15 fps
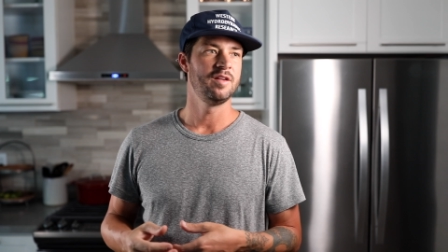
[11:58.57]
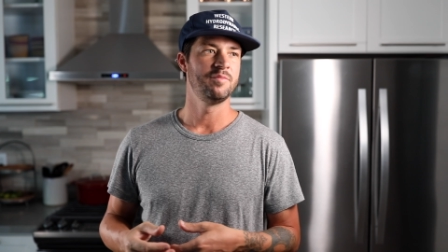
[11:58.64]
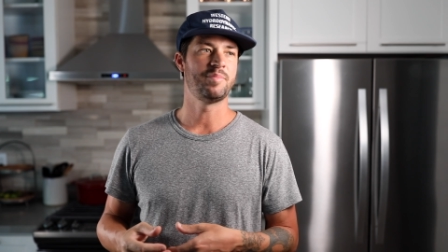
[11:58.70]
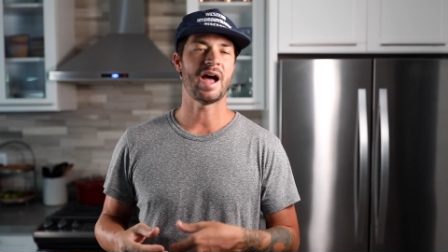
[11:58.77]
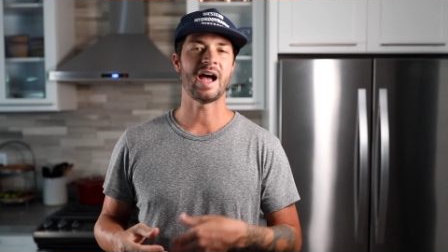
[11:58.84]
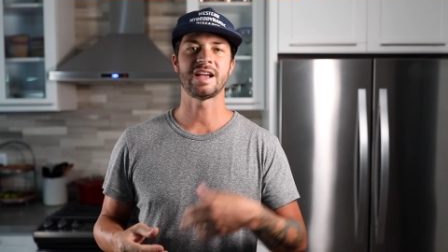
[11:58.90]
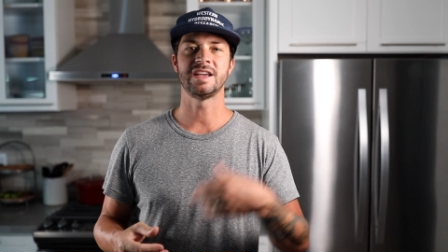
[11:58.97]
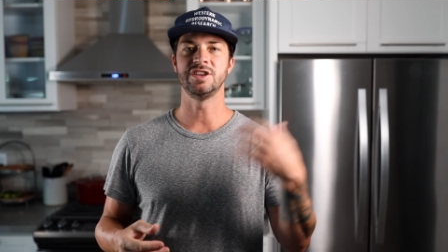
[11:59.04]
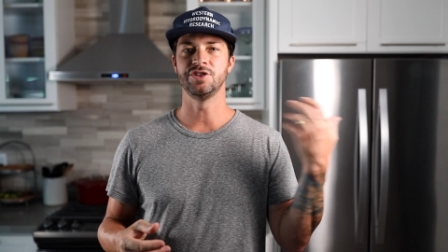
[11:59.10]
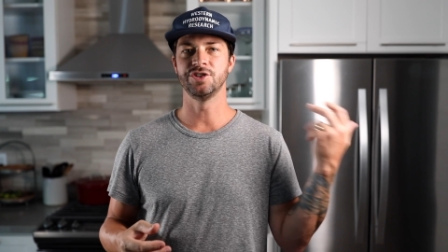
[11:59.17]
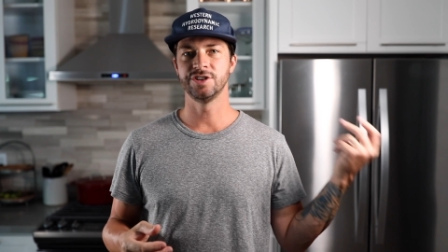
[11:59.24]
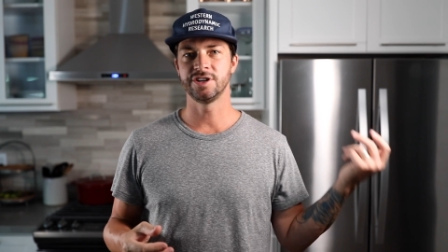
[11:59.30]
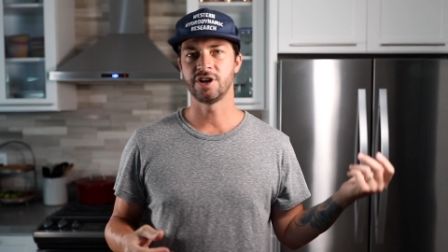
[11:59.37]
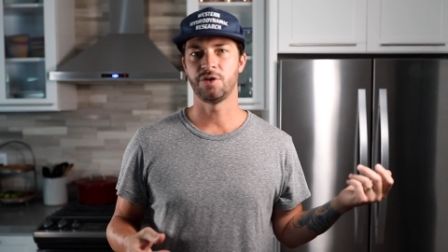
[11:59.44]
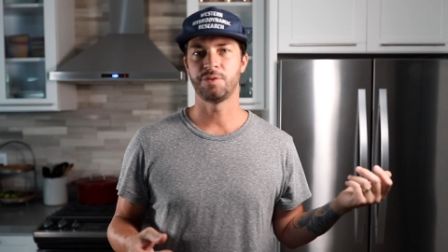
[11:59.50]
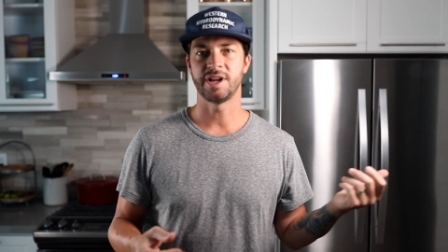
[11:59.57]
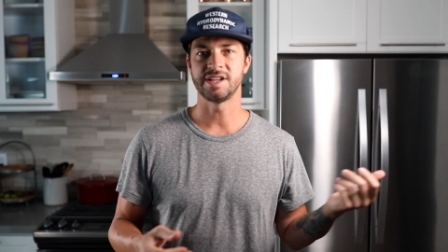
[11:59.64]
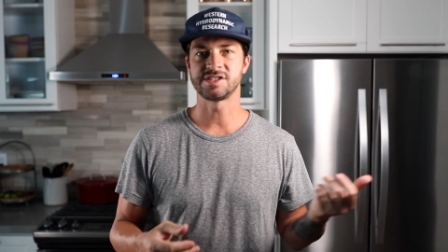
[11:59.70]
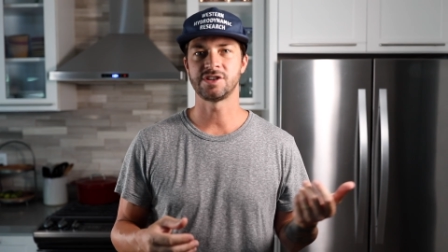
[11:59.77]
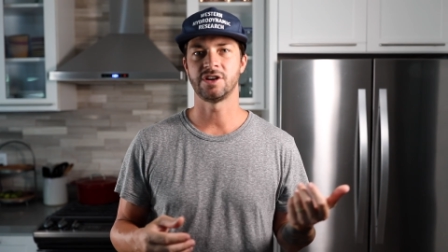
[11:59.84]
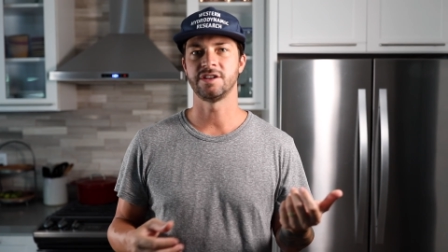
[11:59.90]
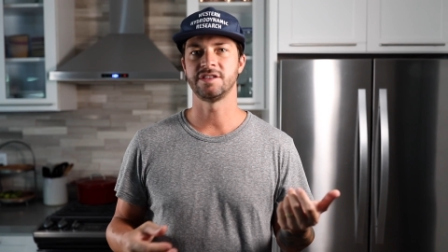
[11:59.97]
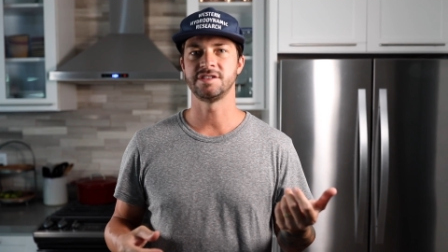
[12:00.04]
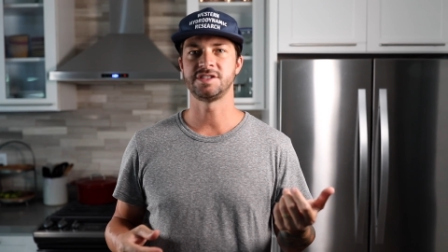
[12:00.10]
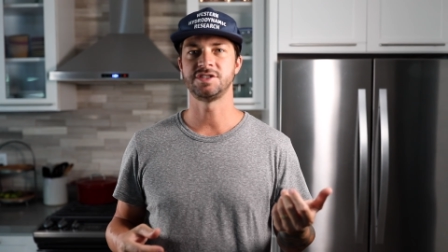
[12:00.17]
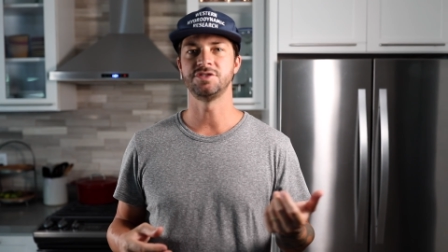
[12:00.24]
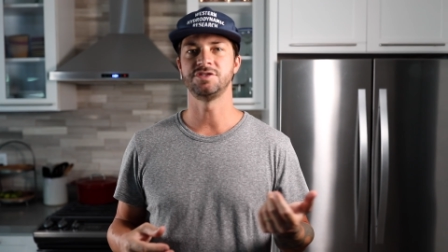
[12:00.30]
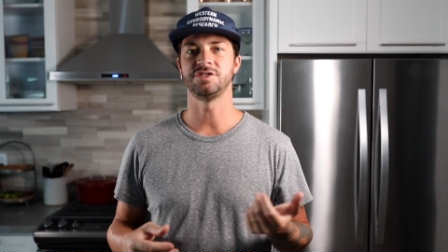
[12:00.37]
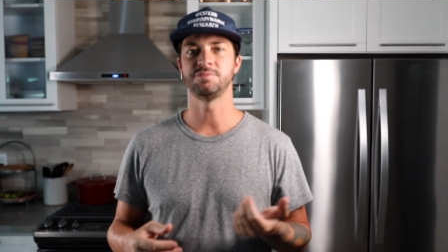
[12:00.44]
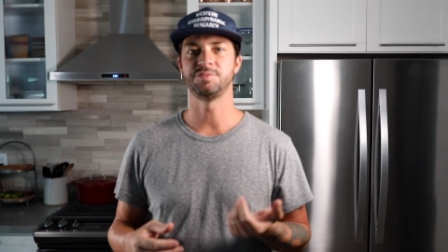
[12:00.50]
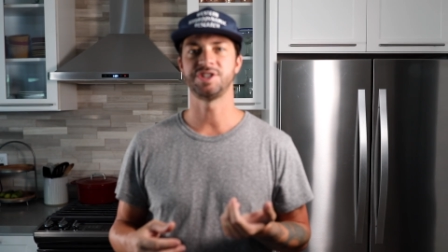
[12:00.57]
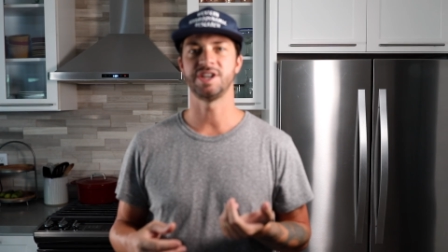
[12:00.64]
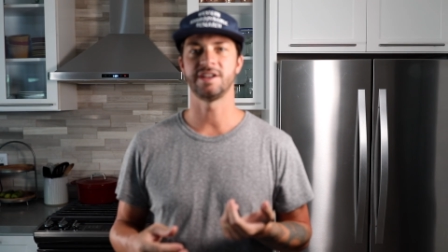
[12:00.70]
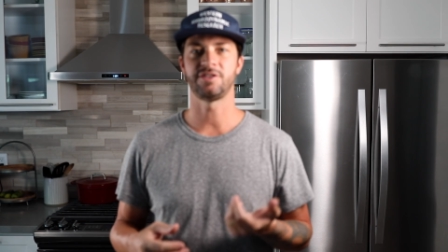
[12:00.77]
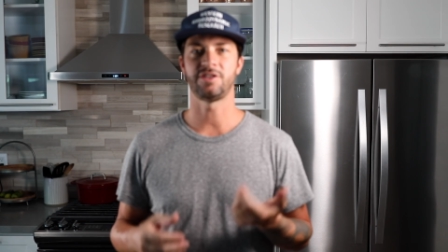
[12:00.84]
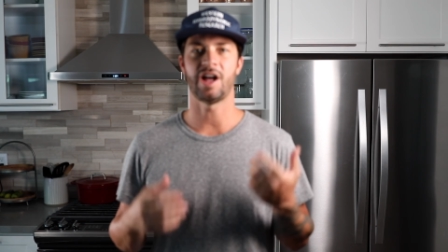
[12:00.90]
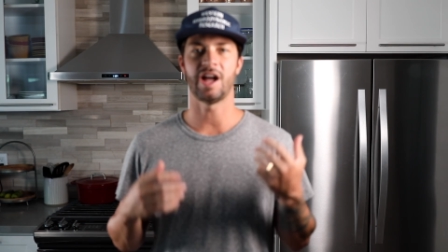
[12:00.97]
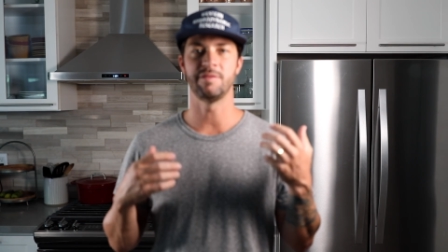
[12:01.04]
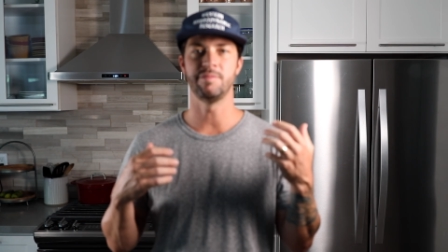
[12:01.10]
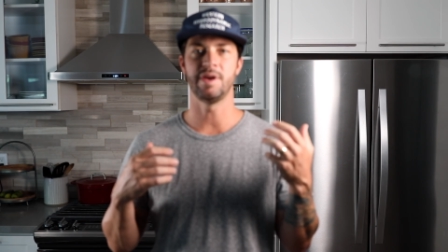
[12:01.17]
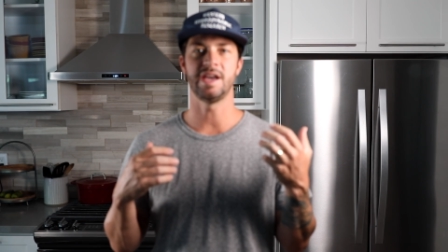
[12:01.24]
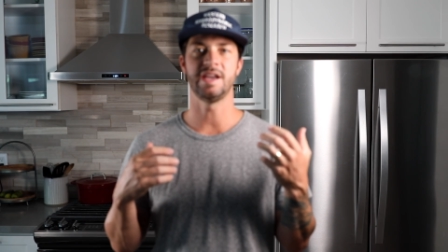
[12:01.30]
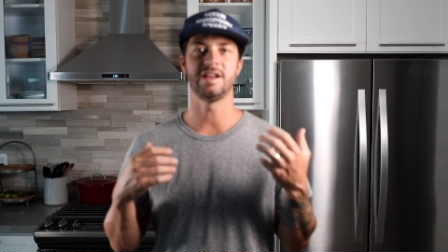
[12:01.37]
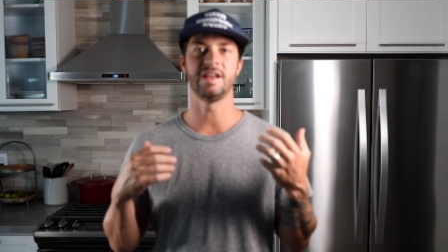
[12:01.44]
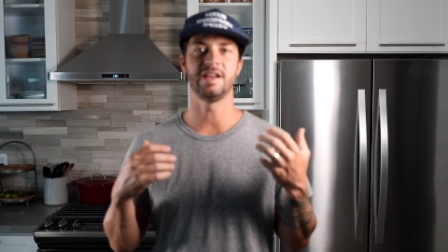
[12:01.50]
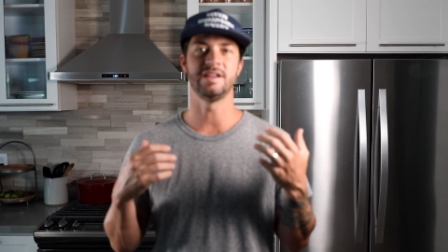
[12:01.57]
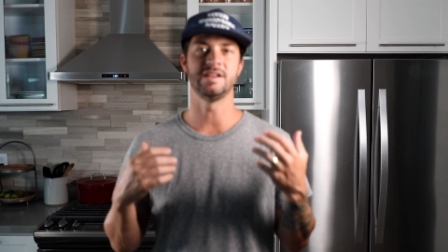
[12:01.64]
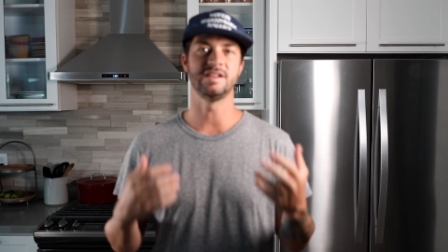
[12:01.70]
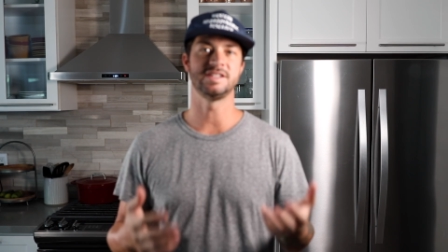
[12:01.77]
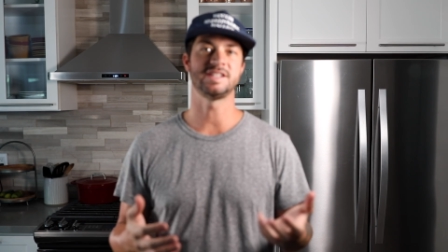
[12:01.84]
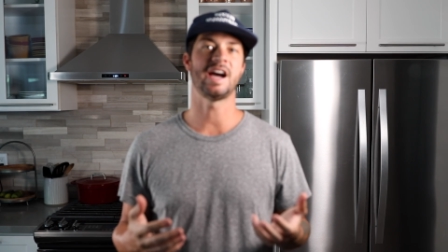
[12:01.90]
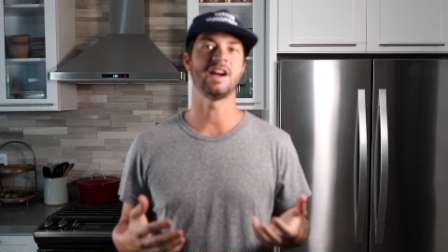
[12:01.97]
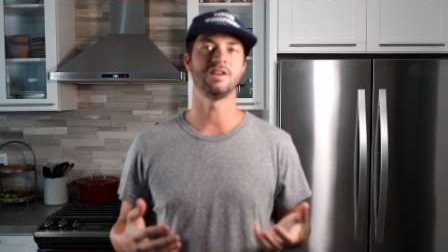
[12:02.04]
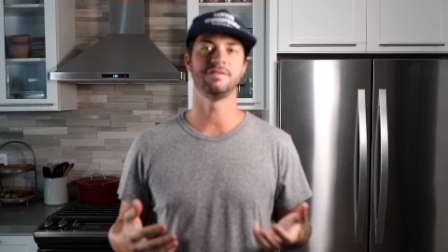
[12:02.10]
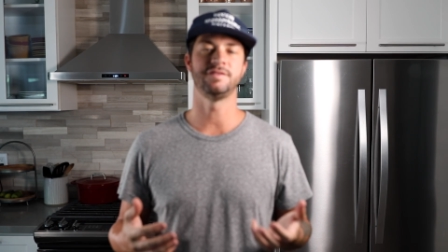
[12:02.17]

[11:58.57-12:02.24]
Back a year ago when I started this YouTube channel, I made an entire